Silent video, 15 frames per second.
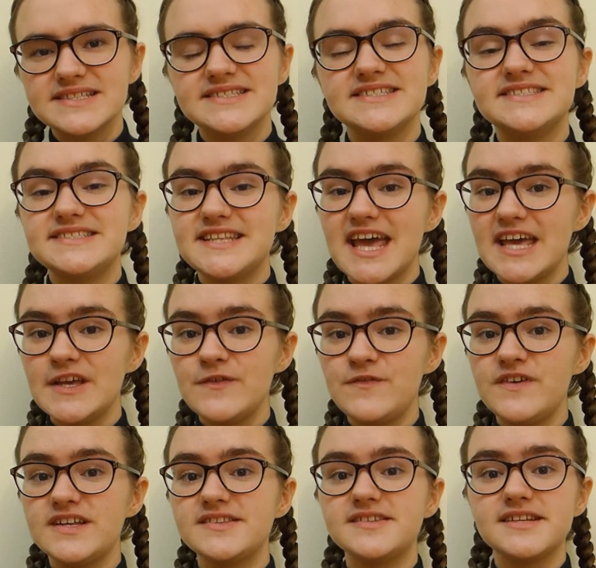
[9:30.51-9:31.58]
To stay
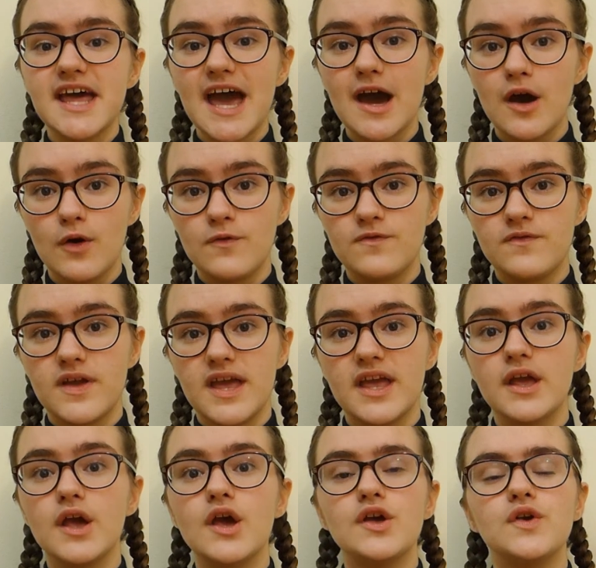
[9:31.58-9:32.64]
fit and
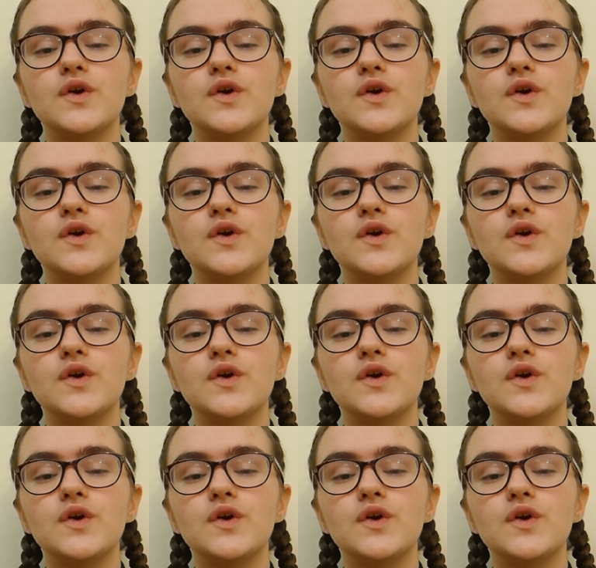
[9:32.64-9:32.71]
healthy,